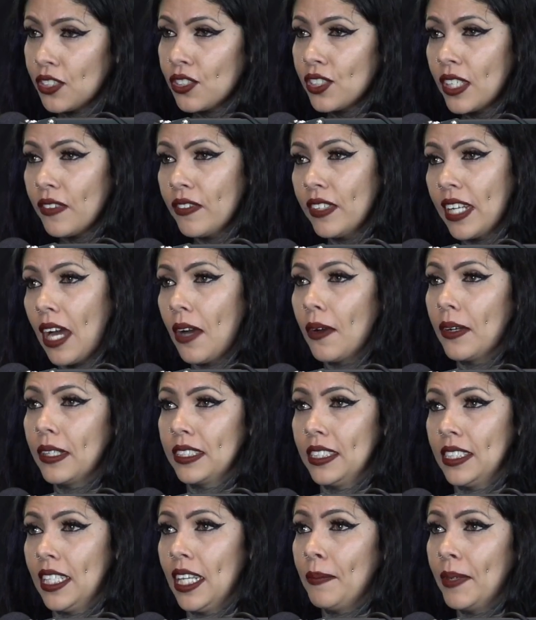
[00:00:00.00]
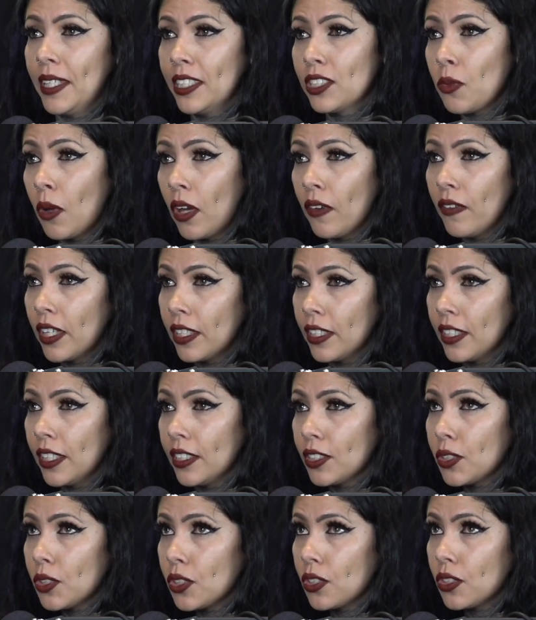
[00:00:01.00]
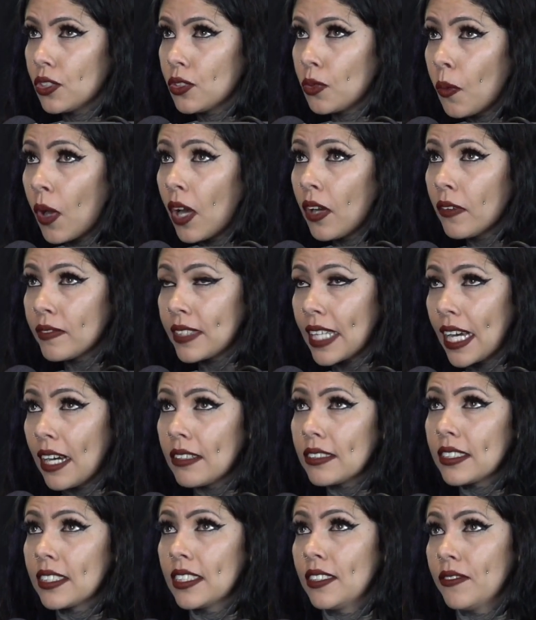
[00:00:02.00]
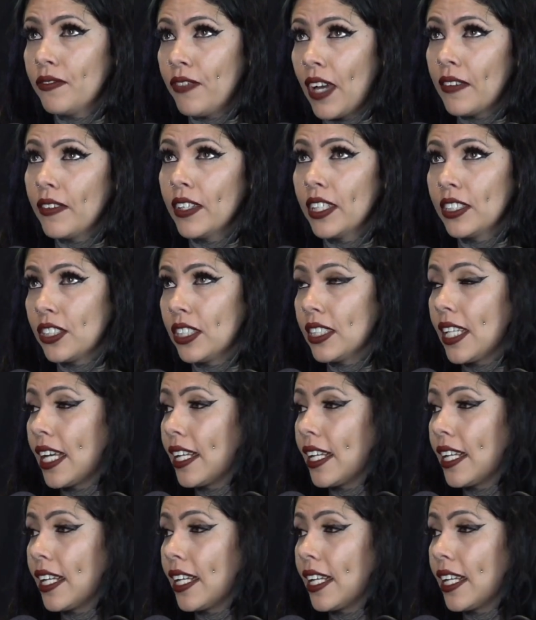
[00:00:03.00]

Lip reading: or 7 hours. And I made $12,500 that